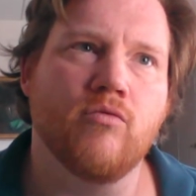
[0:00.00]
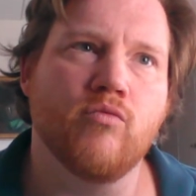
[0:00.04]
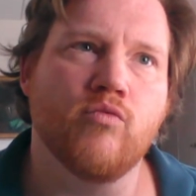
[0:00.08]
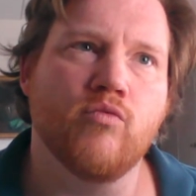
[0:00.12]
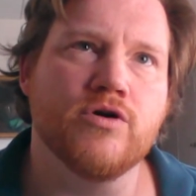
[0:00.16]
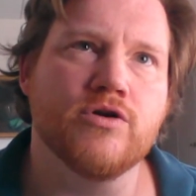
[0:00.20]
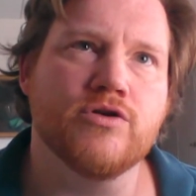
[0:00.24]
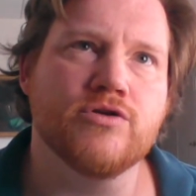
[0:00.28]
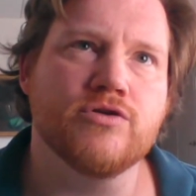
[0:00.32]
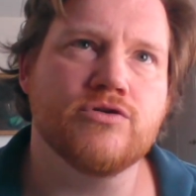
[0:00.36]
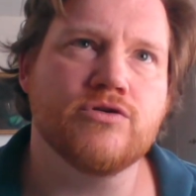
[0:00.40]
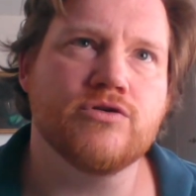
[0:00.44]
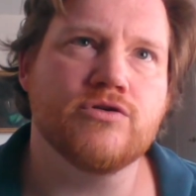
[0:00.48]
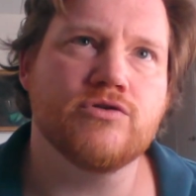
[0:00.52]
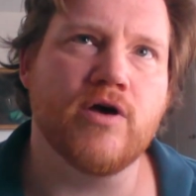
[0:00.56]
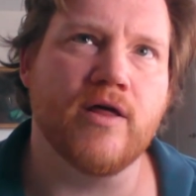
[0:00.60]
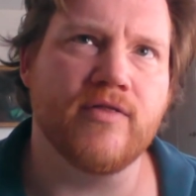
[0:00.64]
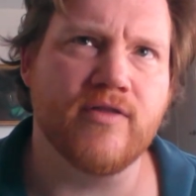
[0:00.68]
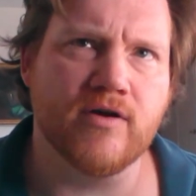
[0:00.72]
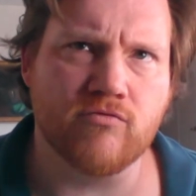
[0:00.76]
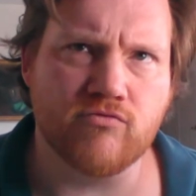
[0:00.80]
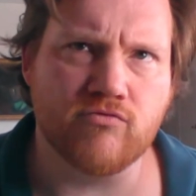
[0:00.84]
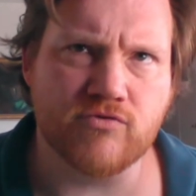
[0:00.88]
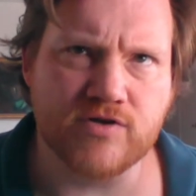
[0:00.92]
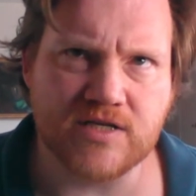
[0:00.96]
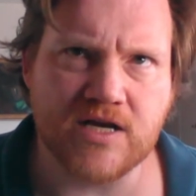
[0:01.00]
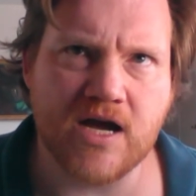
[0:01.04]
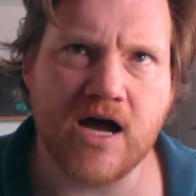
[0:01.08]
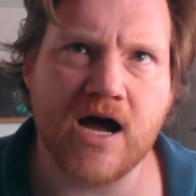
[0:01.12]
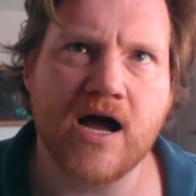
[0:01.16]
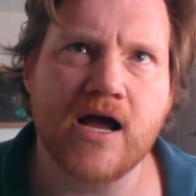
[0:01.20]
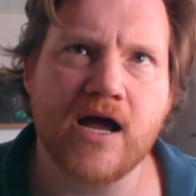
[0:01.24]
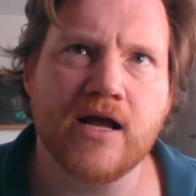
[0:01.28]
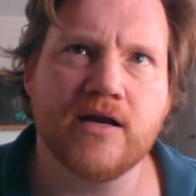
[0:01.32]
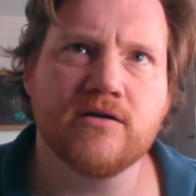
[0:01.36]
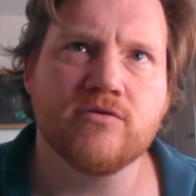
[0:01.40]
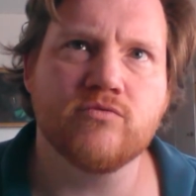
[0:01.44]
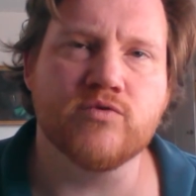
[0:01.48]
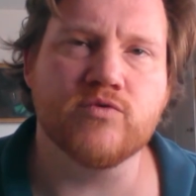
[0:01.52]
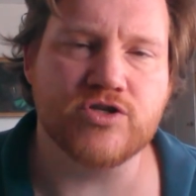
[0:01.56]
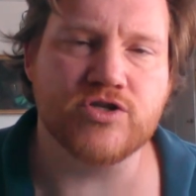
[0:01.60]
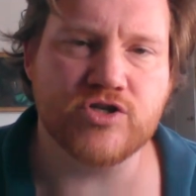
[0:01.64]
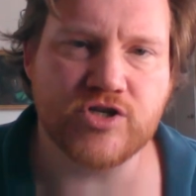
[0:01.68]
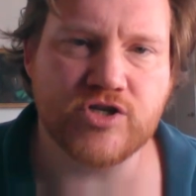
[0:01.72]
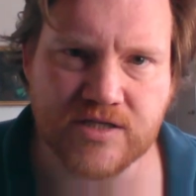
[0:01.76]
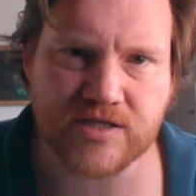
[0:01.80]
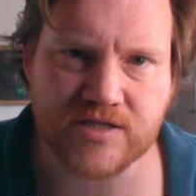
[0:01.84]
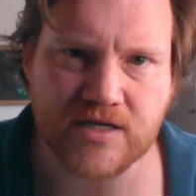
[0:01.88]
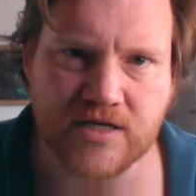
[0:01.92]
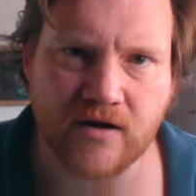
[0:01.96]
Resigned. Was
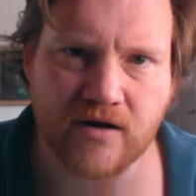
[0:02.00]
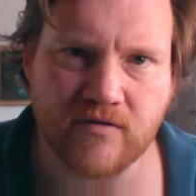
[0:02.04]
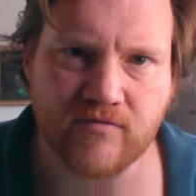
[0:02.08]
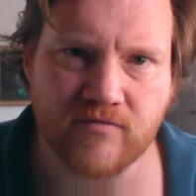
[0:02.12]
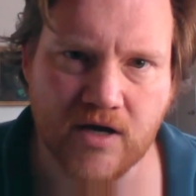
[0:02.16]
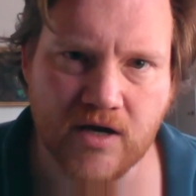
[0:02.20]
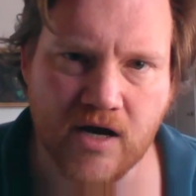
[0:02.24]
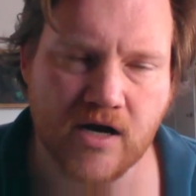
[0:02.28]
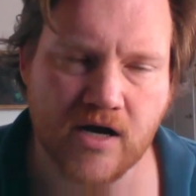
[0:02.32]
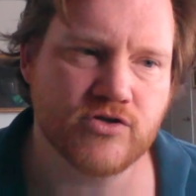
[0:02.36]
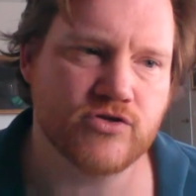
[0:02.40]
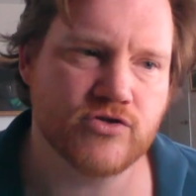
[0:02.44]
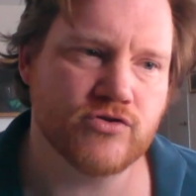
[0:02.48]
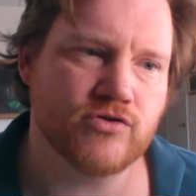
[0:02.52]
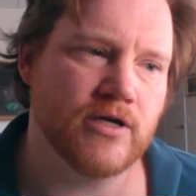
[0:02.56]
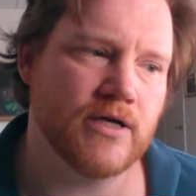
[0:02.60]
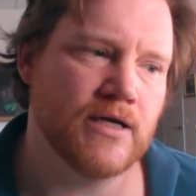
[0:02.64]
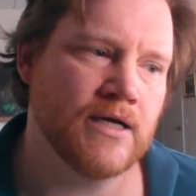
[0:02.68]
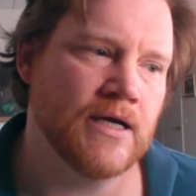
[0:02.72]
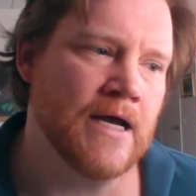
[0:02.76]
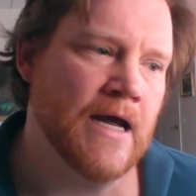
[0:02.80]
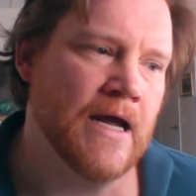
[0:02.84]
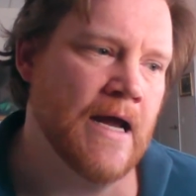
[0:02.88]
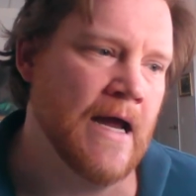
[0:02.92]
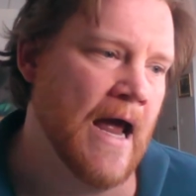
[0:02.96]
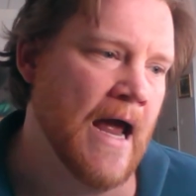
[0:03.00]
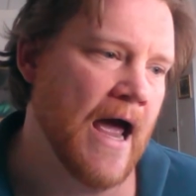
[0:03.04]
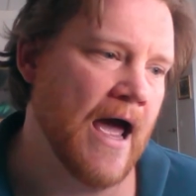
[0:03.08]
chased out of the country.